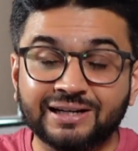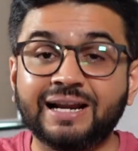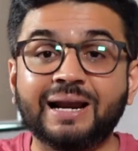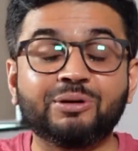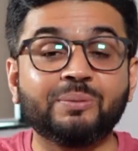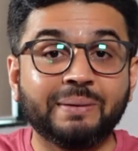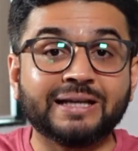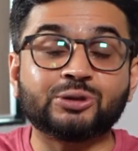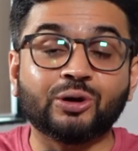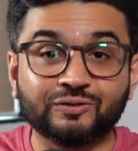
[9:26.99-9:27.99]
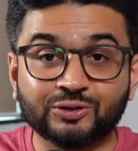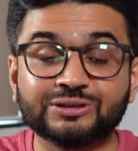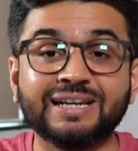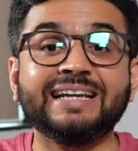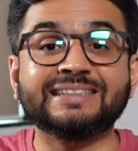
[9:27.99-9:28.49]
and I'm going to paste all of those
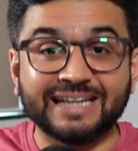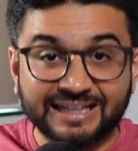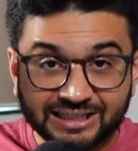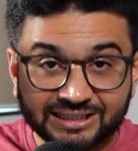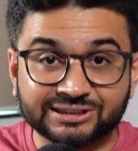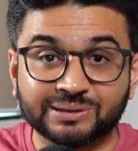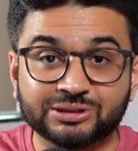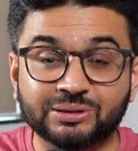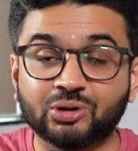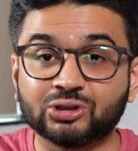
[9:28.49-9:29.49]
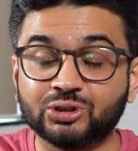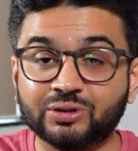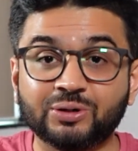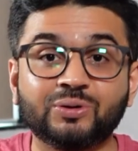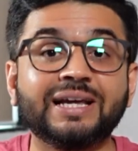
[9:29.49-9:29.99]
links in the description box so you can
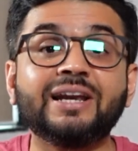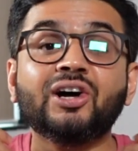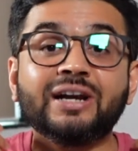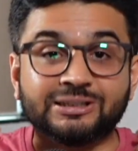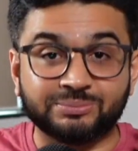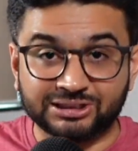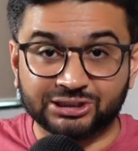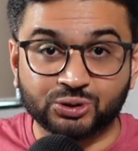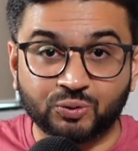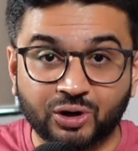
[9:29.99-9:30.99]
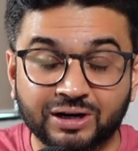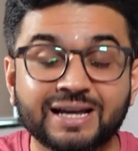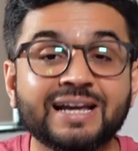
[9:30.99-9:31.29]
go there, learn as much as you want,